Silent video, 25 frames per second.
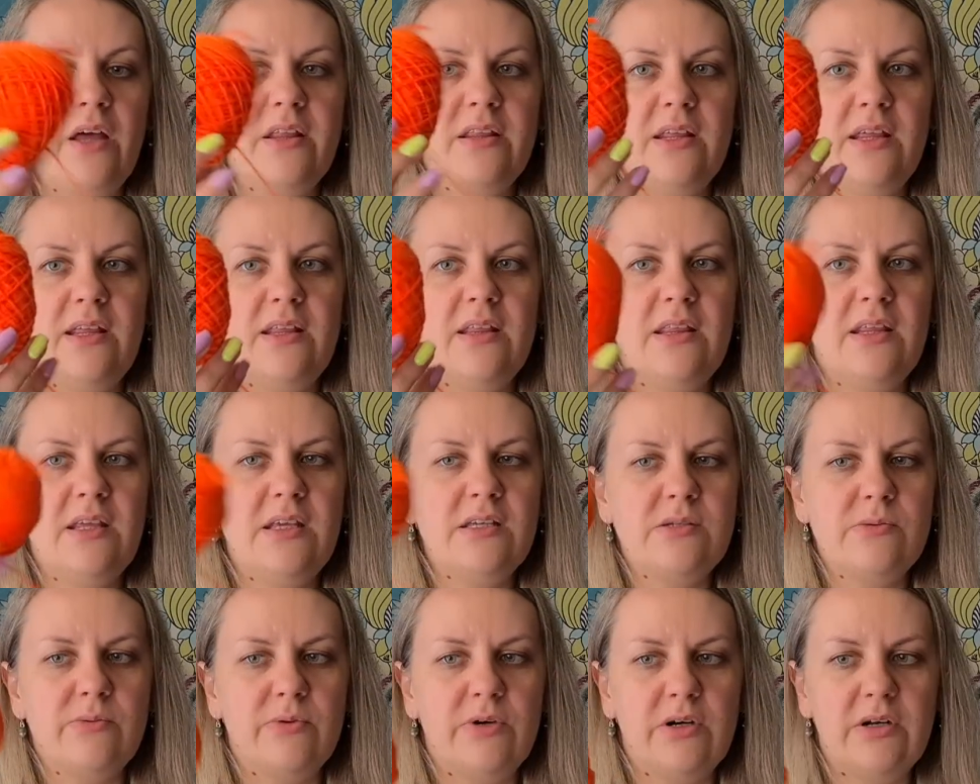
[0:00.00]

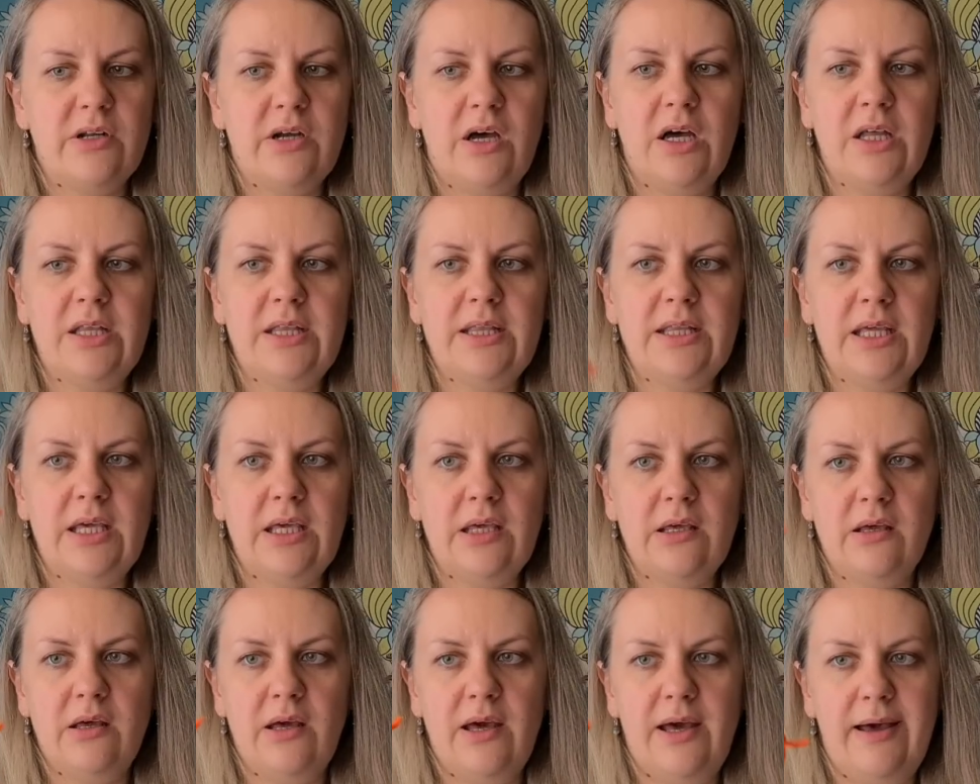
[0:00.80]
these were the
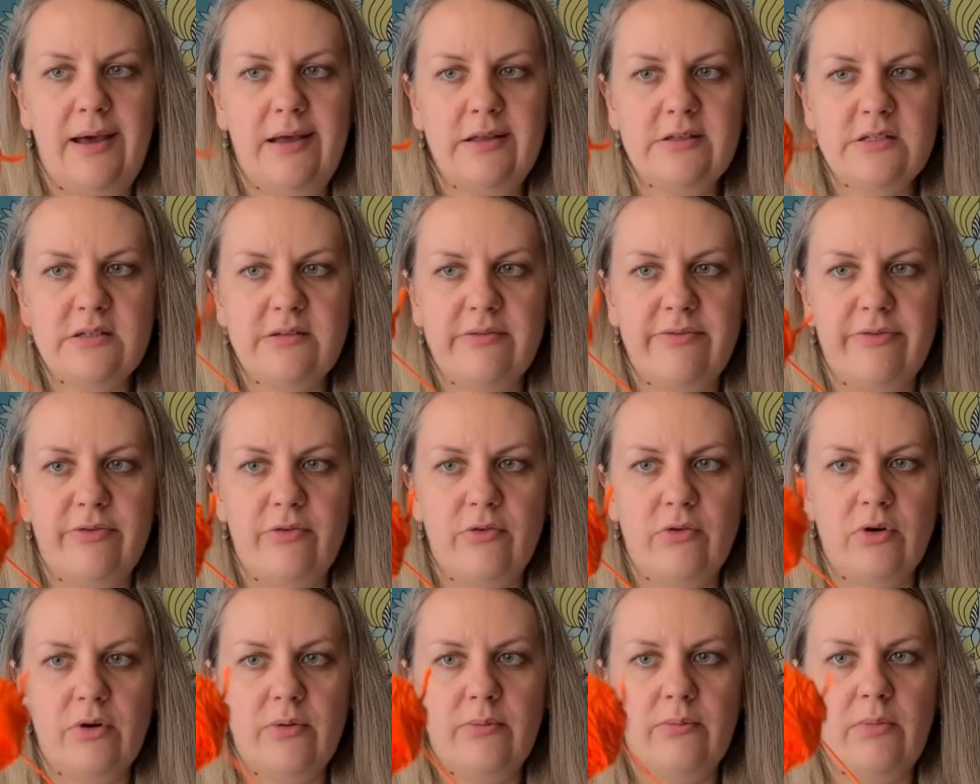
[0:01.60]
hunting hats
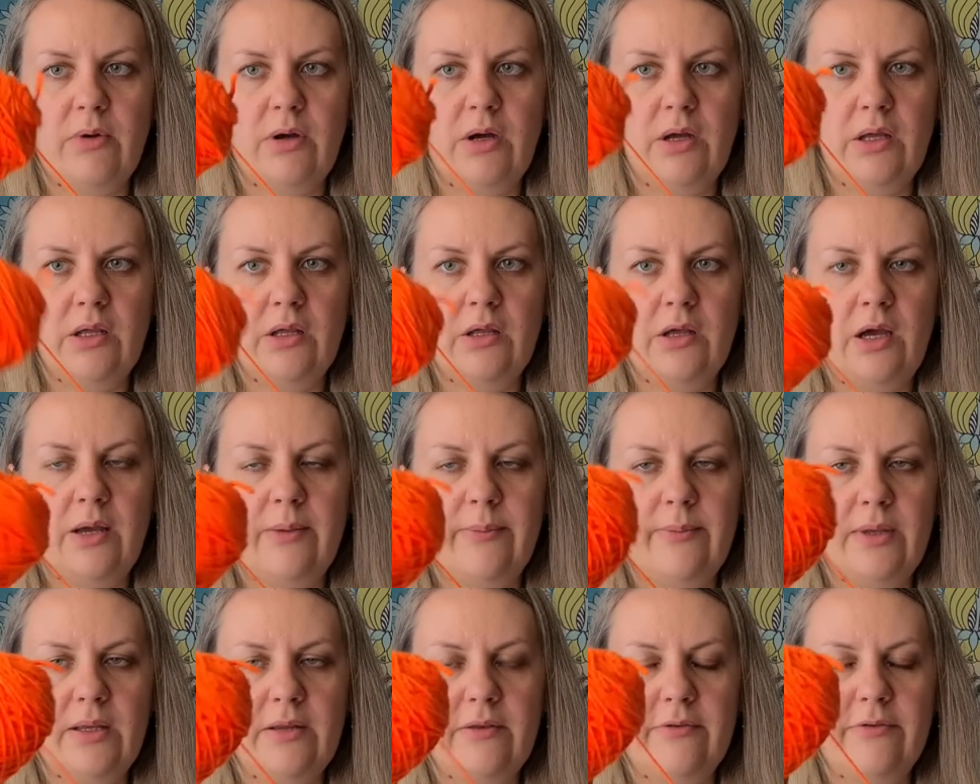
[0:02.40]
for I
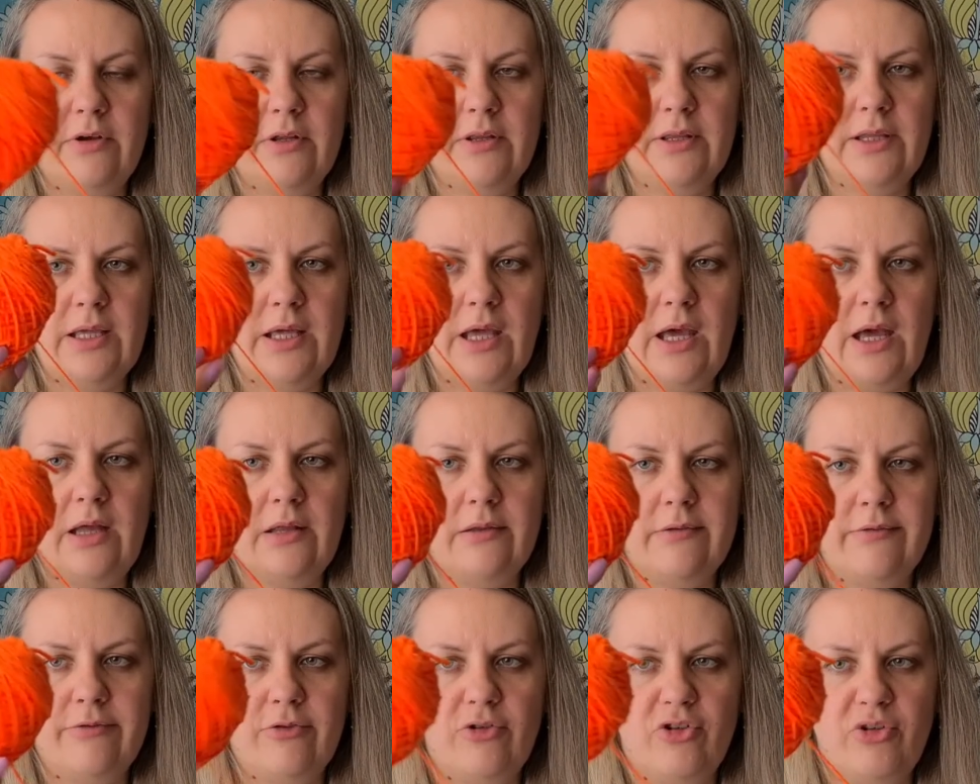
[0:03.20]
made a hunting
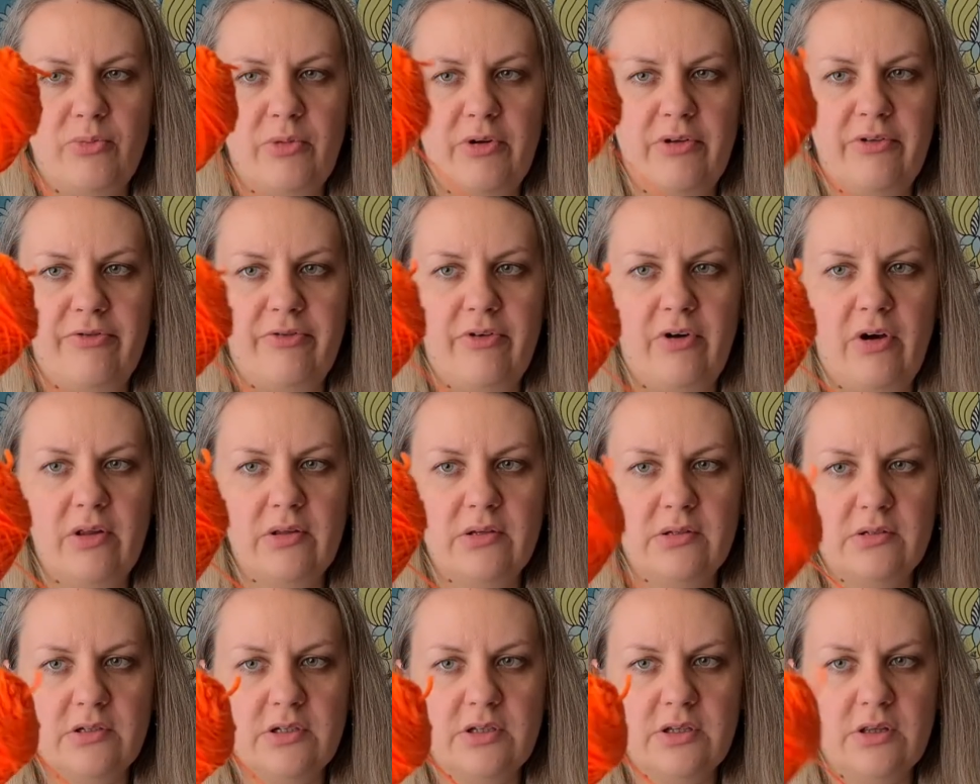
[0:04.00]
hat for my
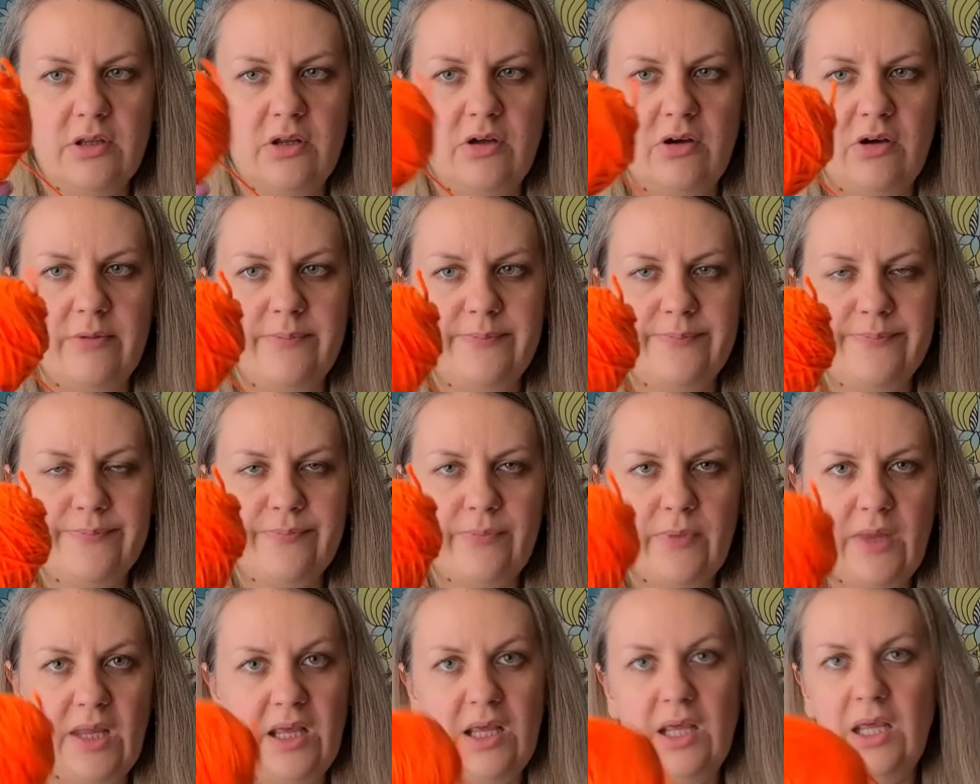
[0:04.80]
father-in-law.
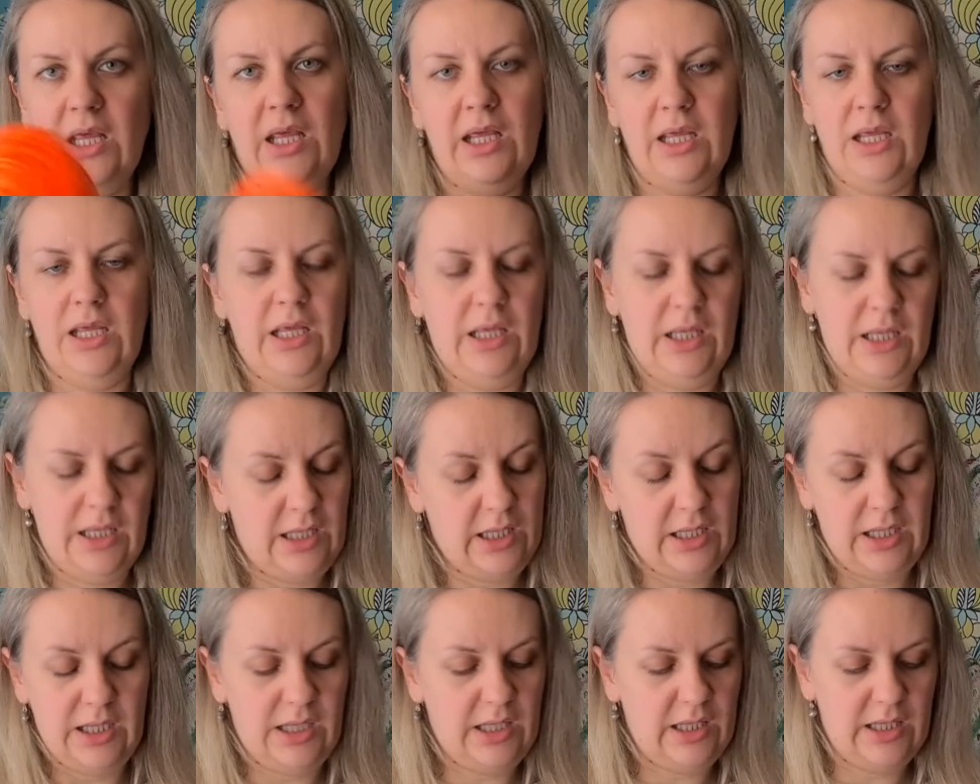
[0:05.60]

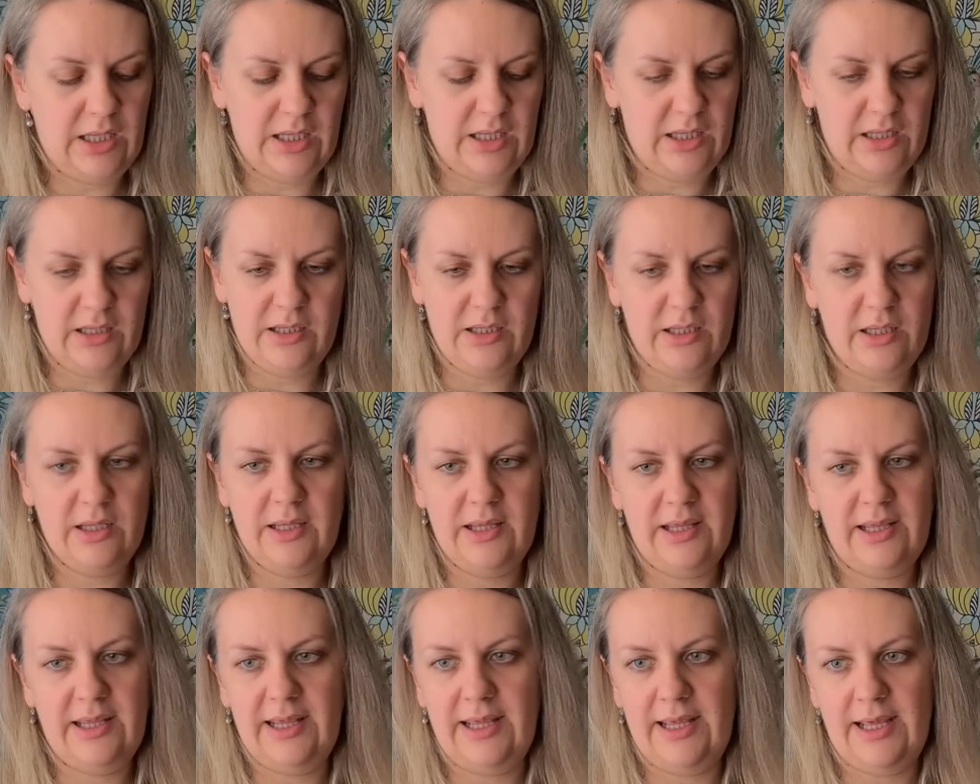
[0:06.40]

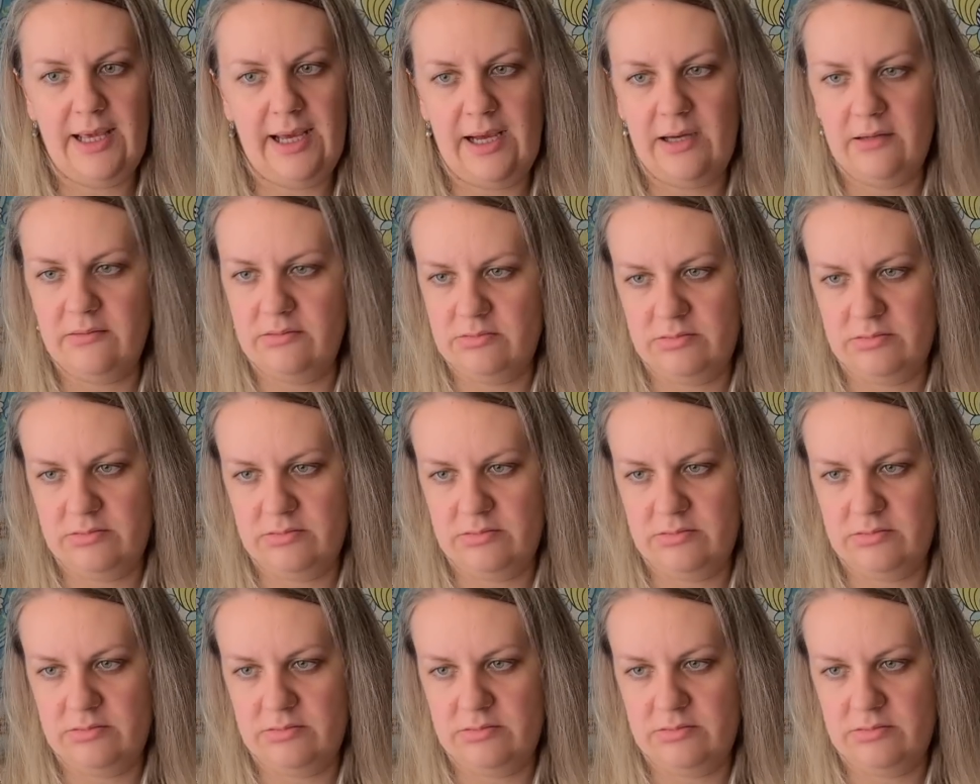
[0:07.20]
Yeah.